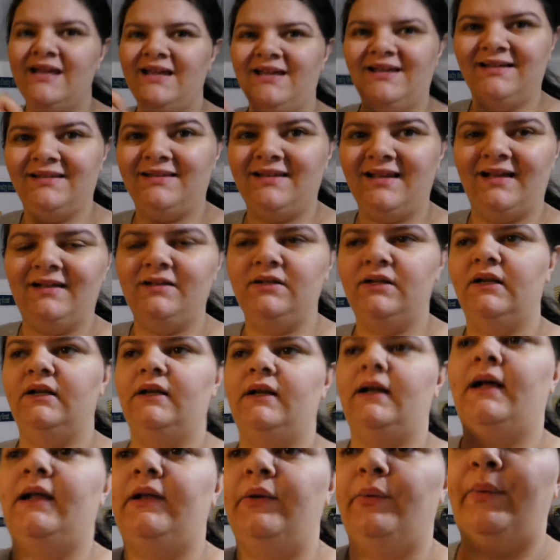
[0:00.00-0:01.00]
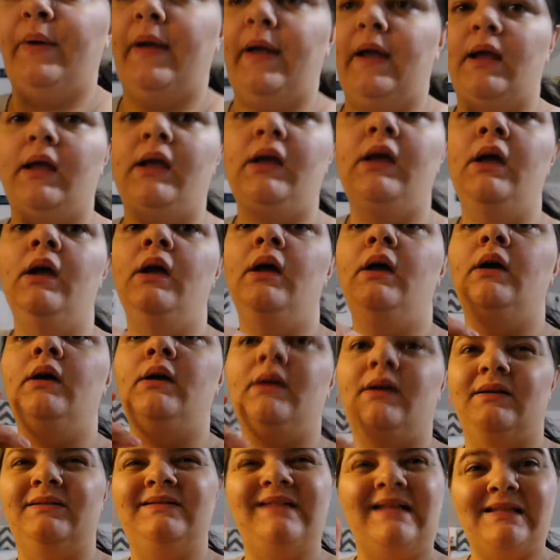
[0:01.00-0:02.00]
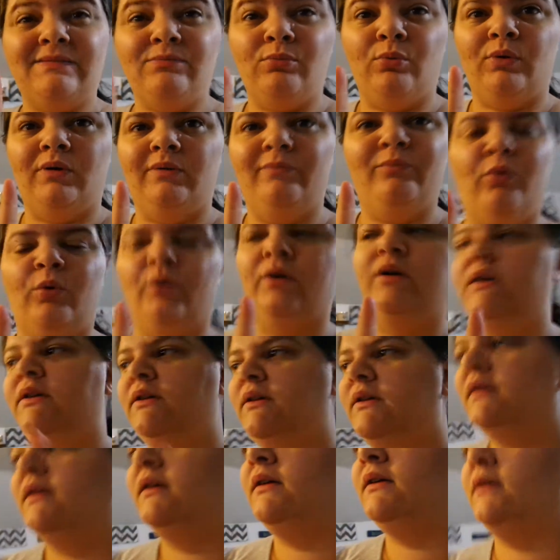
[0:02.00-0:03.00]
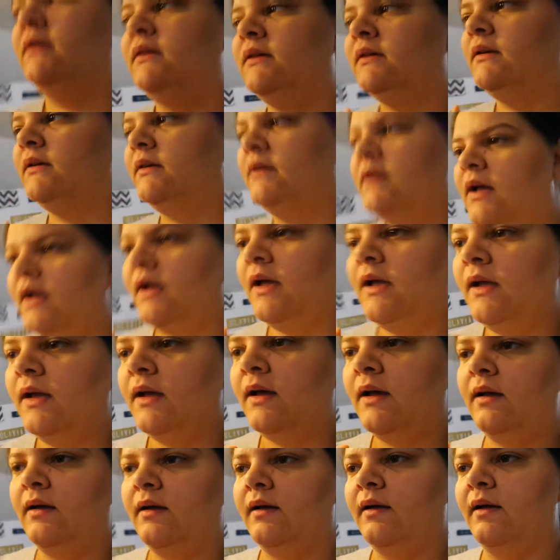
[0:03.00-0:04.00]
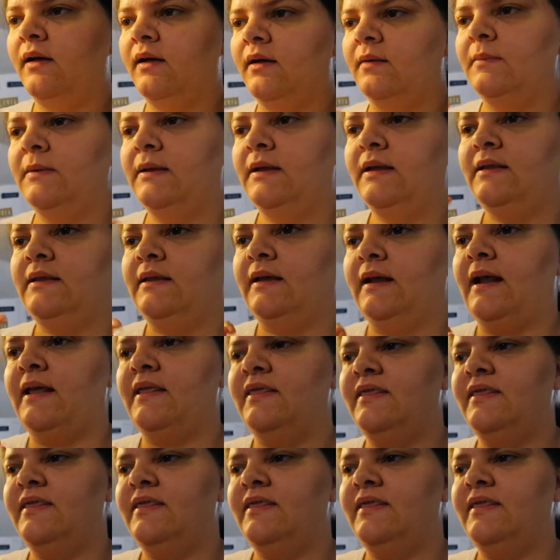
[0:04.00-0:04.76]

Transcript: get that done out of the way, because that's more important. Um, and then I